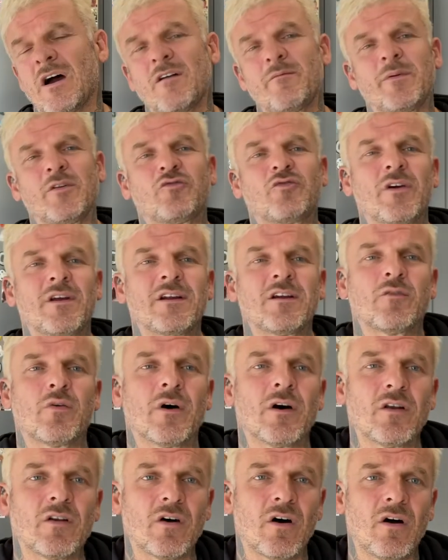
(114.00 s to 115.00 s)
I've been training
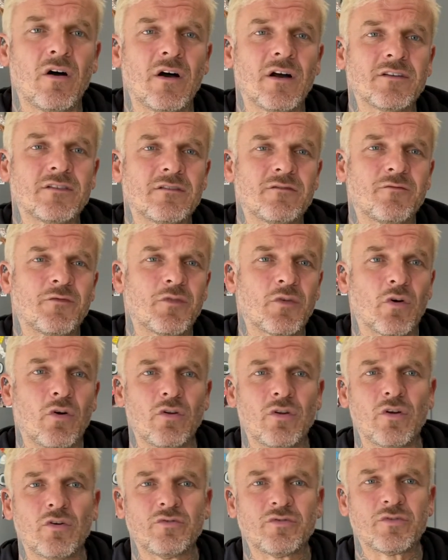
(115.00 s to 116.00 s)
quite a lot. For all
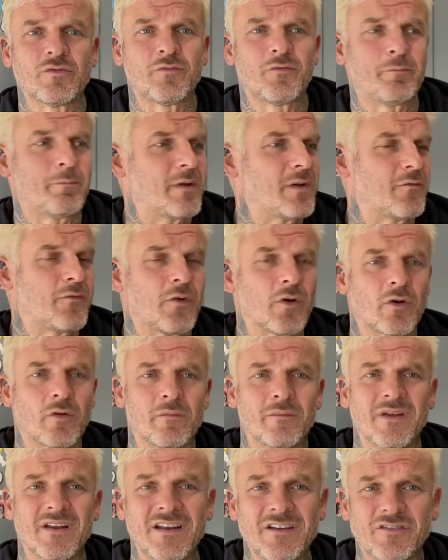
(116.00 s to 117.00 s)
those who've been following
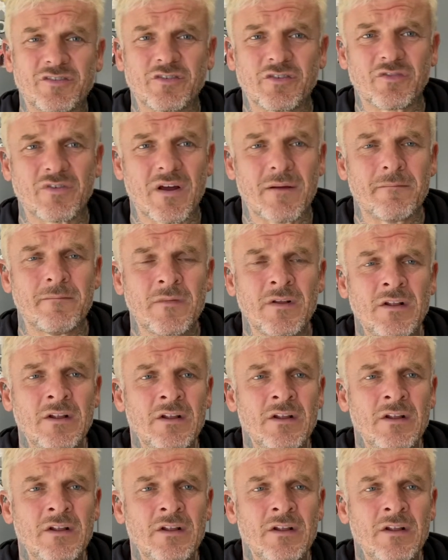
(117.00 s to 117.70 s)
me on Instagram,